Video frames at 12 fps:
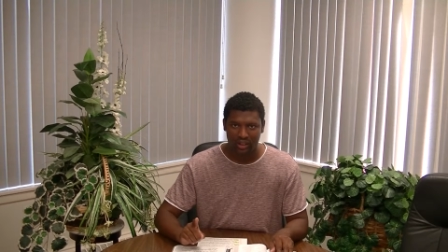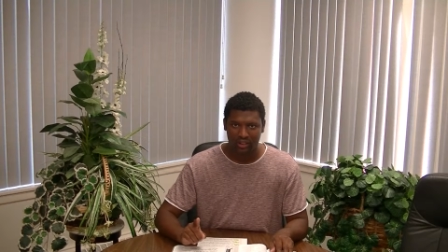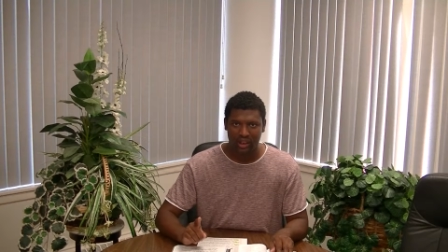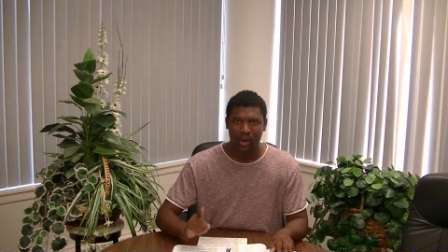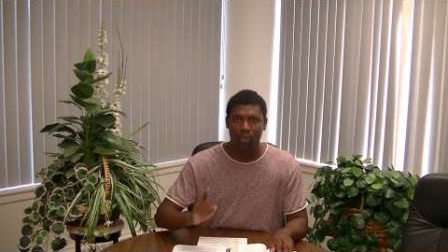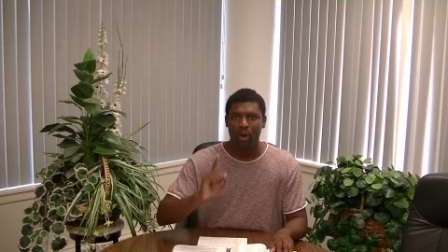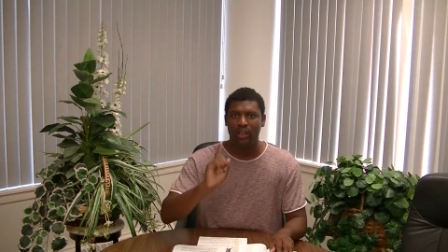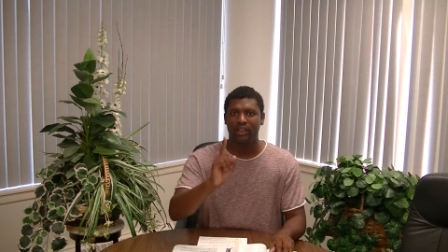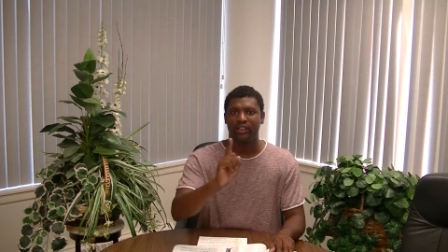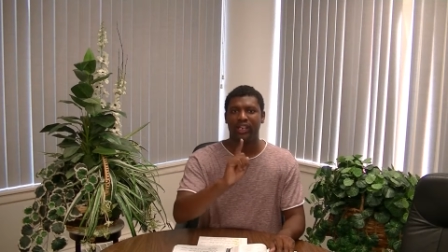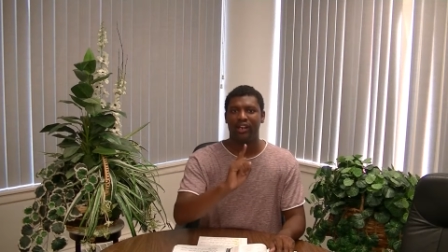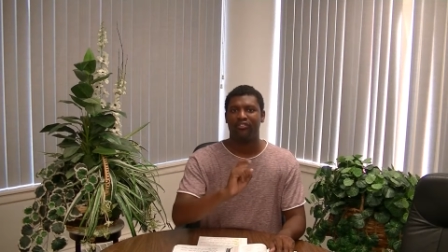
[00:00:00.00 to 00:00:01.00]
Now, what
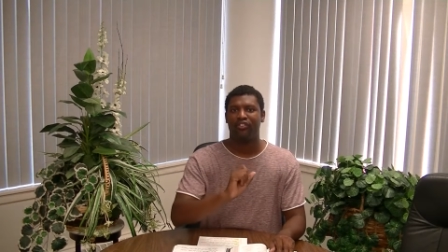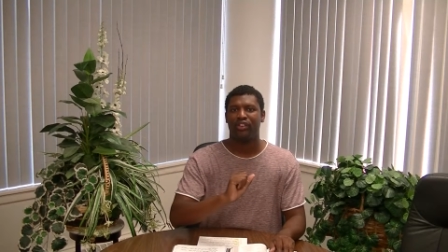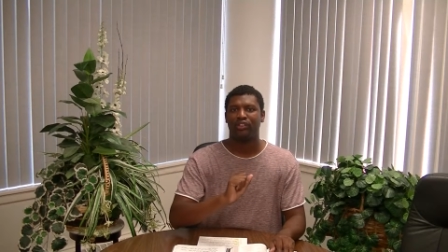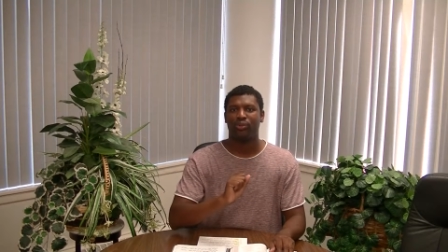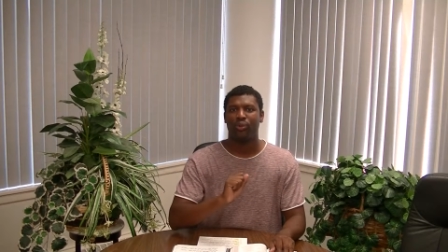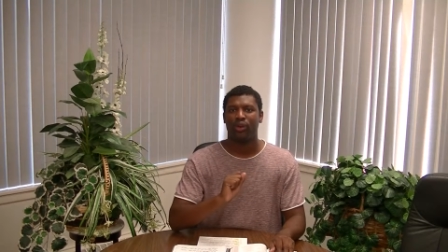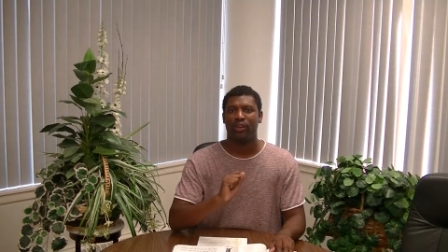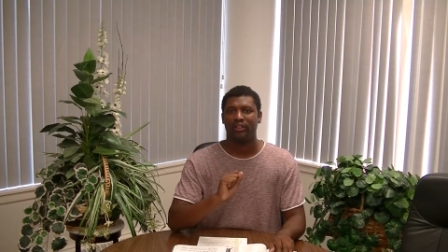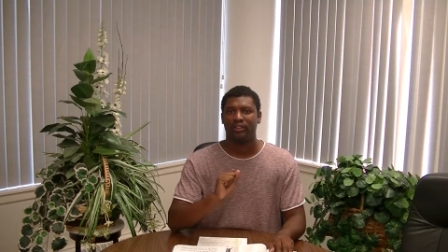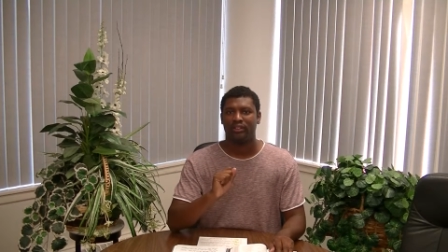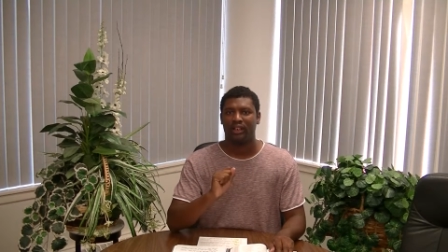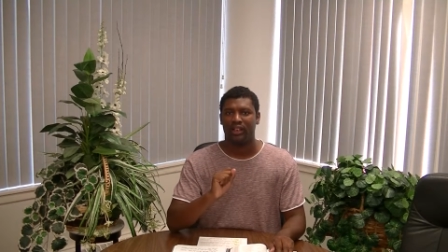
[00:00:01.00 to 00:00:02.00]
did that first word
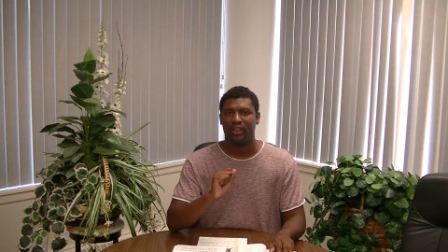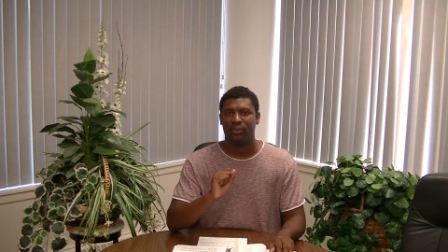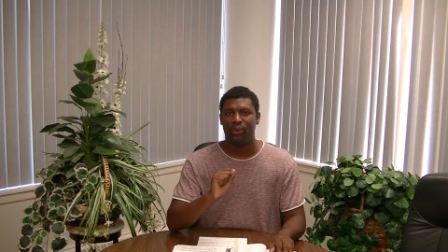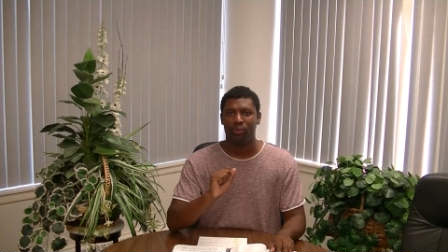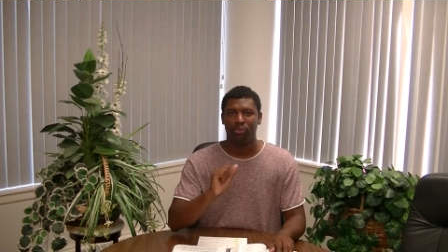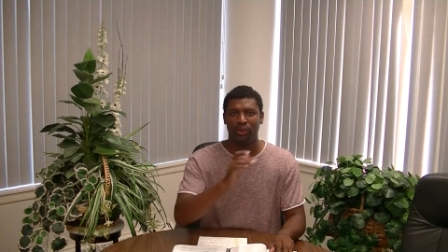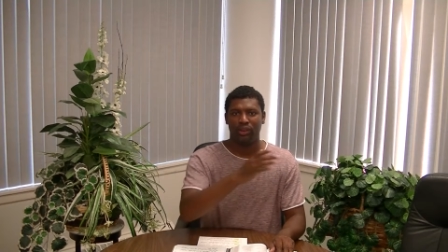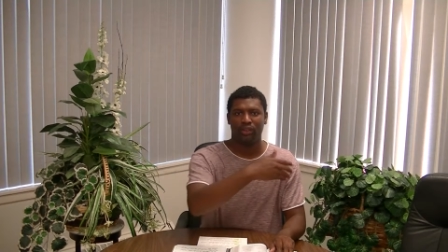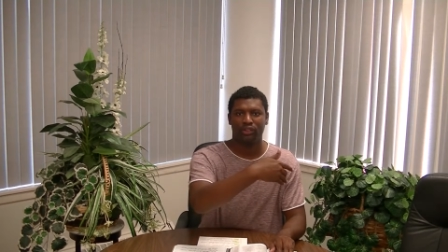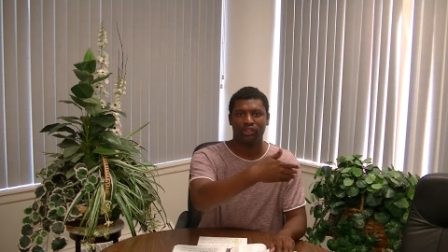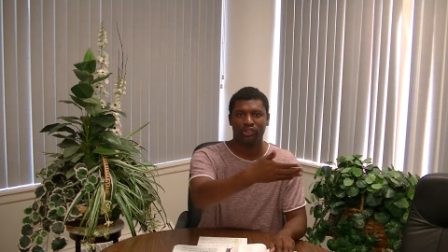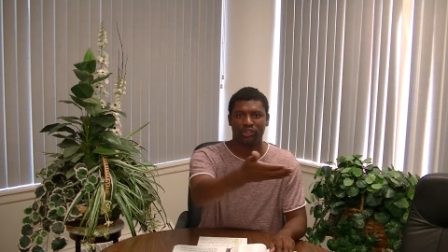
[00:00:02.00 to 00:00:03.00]
say? We'll put it
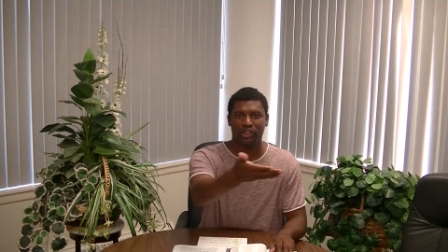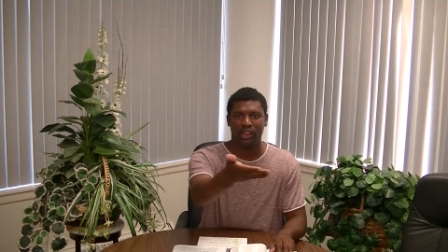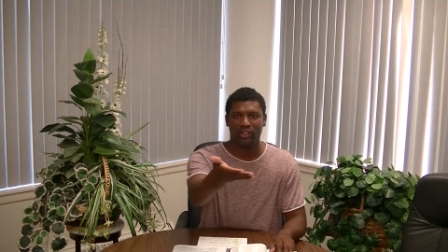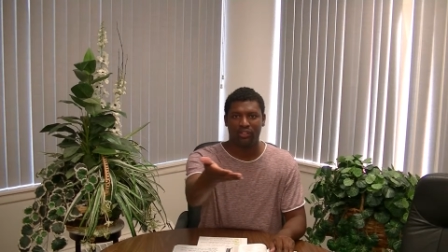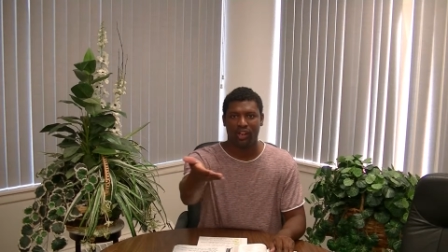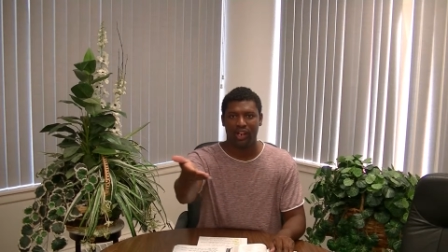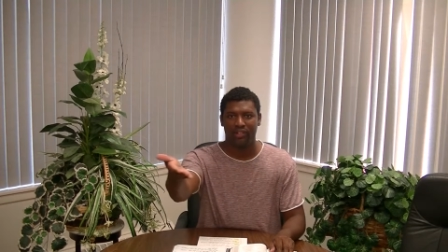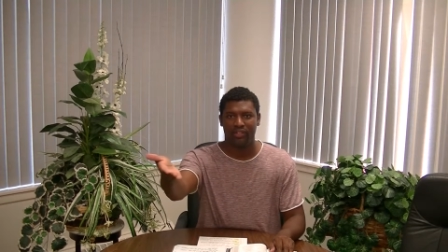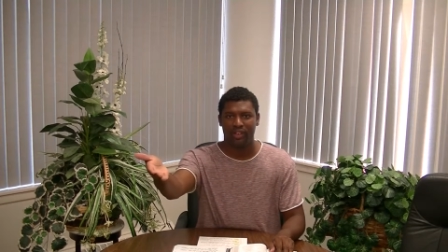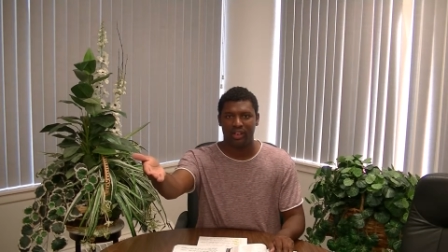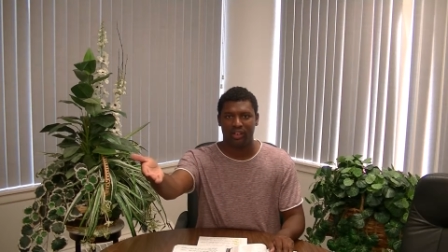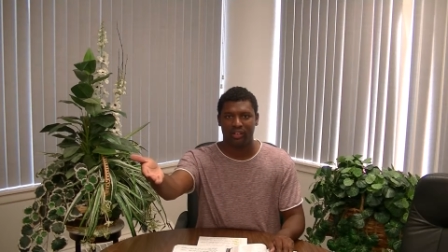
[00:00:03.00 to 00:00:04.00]
on the string right
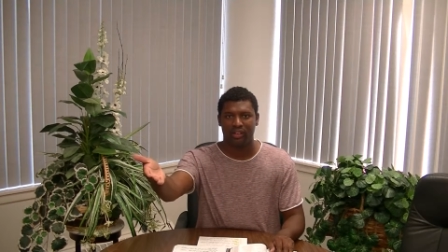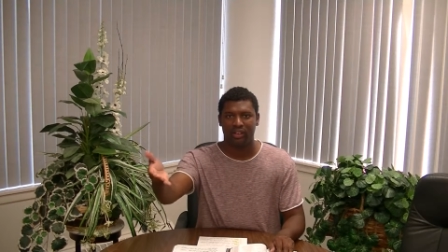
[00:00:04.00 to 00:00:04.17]
there.